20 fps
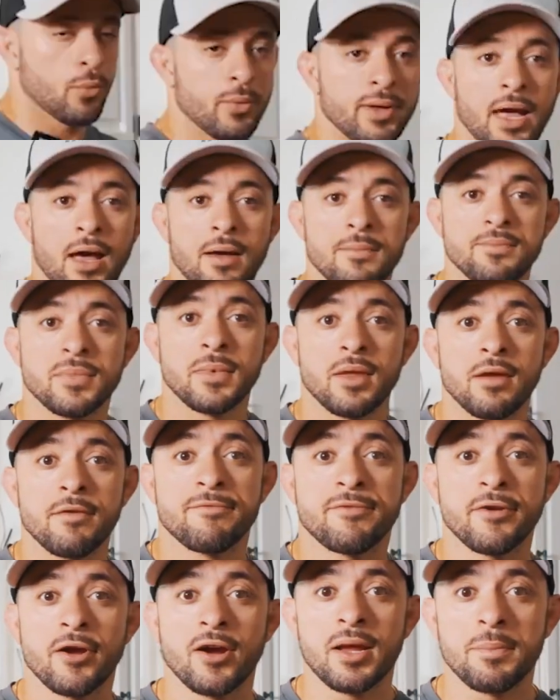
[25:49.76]
we got
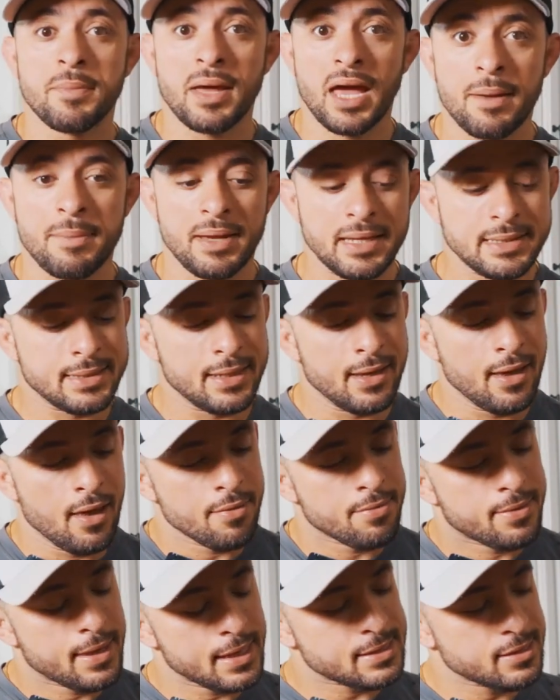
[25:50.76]
Fury babies.
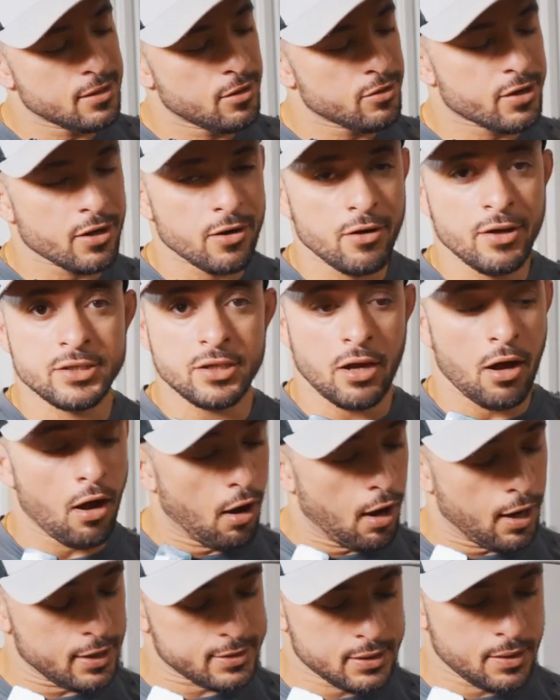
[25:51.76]
This little girl is
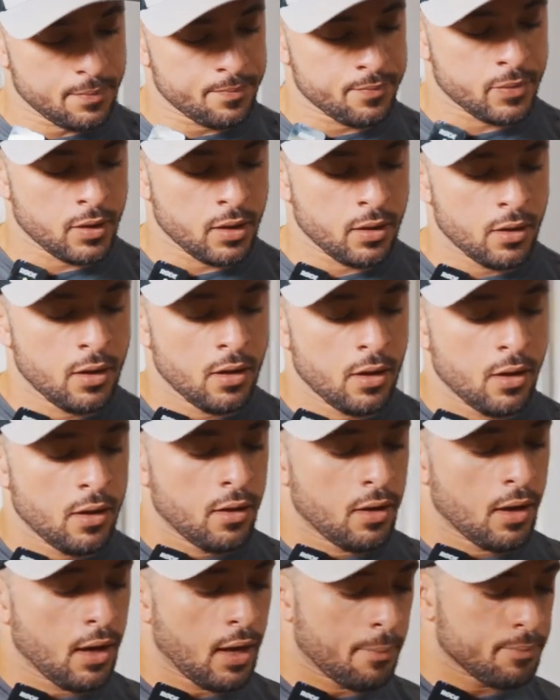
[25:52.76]
awesome.
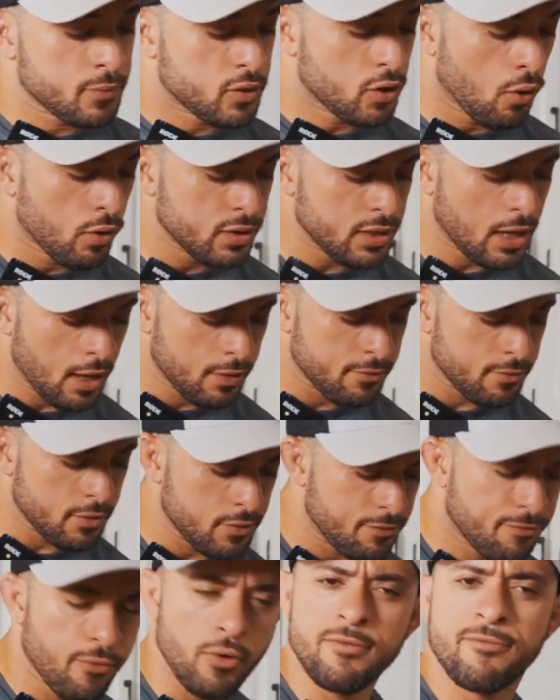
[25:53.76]
Going on
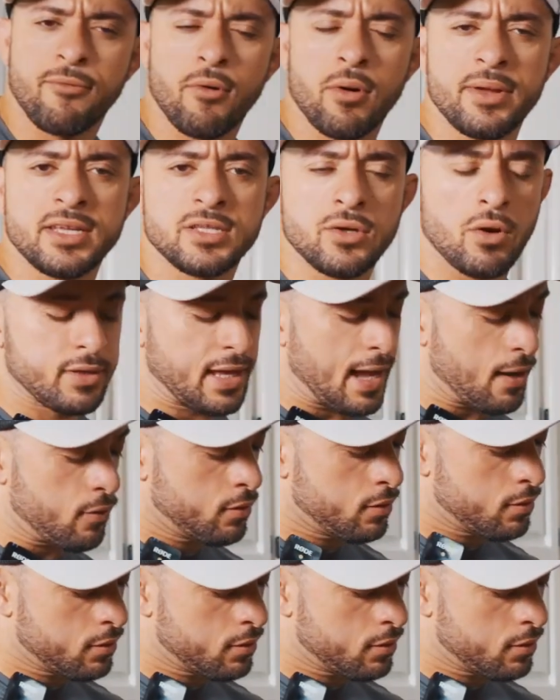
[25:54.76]
4 weeks old now,